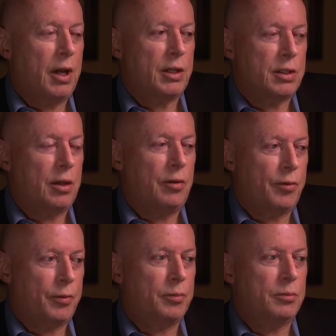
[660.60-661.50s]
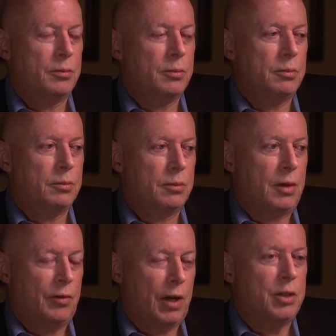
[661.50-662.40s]
like to have
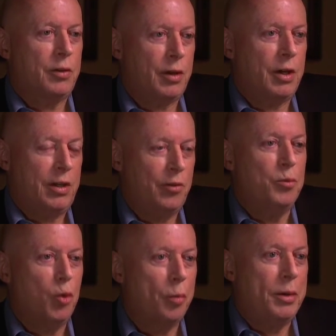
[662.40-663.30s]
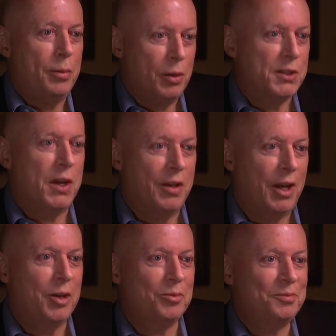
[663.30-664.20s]
heard even more people say
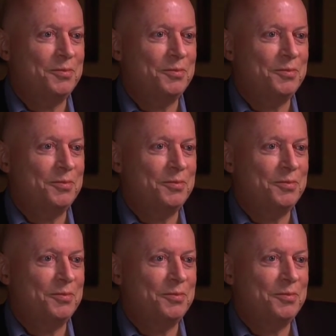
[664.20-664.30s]
that,